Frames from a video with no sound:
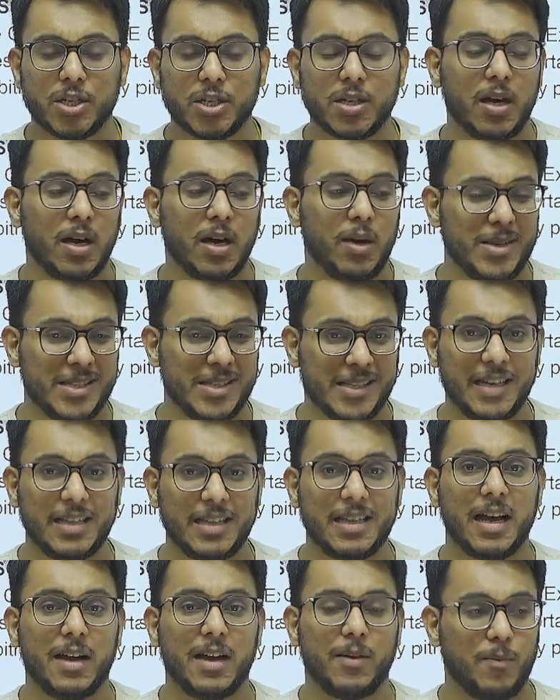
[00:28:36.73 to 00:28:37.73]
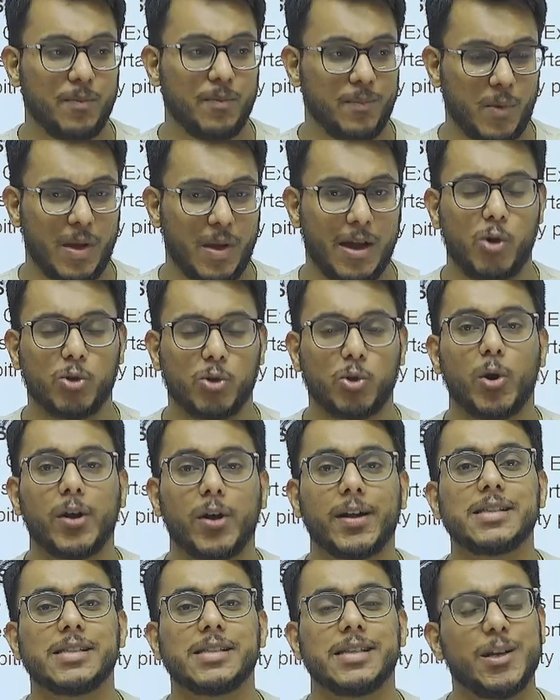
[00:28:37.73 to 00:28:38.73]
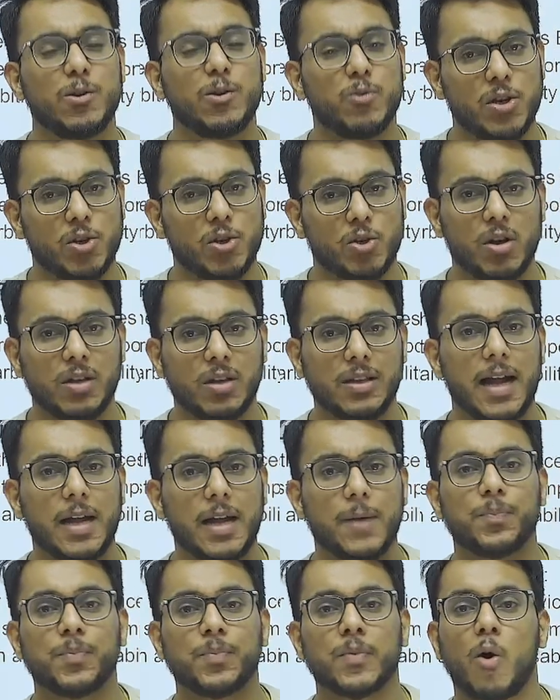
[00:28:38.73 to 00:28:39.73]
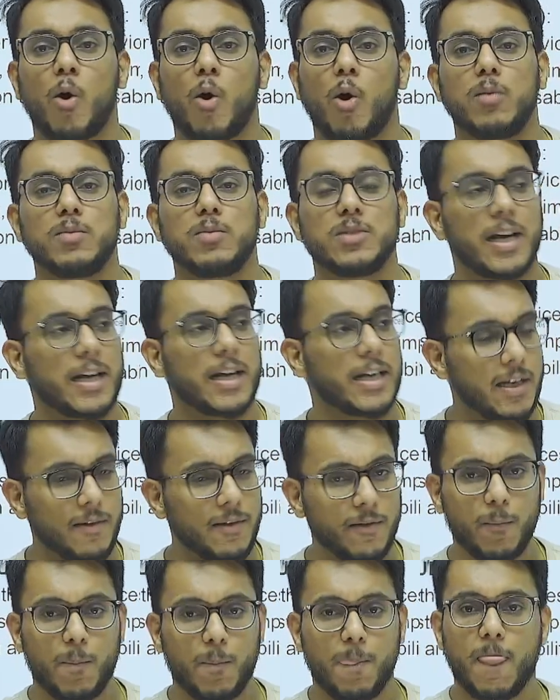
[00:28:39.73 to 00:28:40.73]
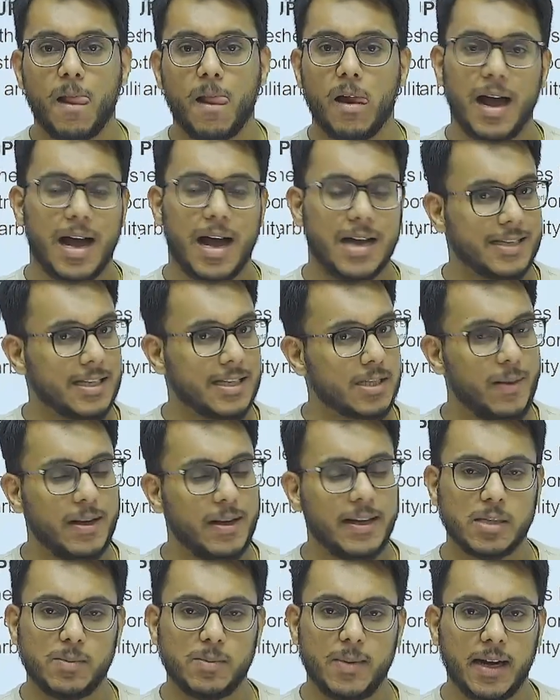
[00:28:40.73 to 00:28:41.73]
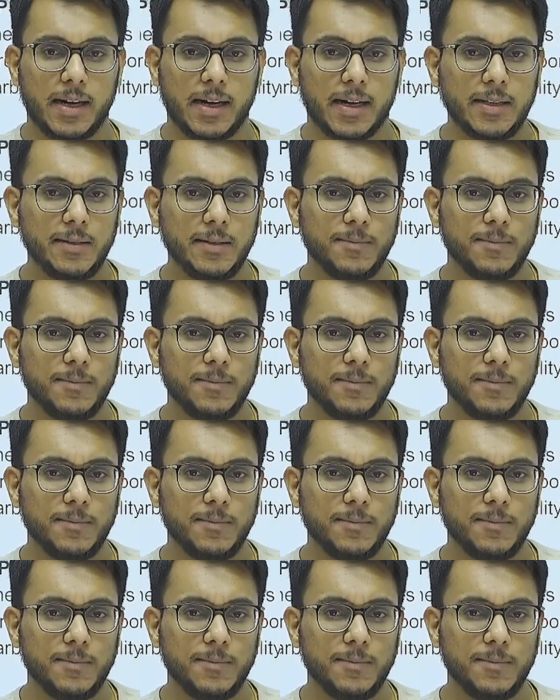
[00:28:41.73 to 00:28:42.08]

basically the authorities need to ensure that objective assessment is being done,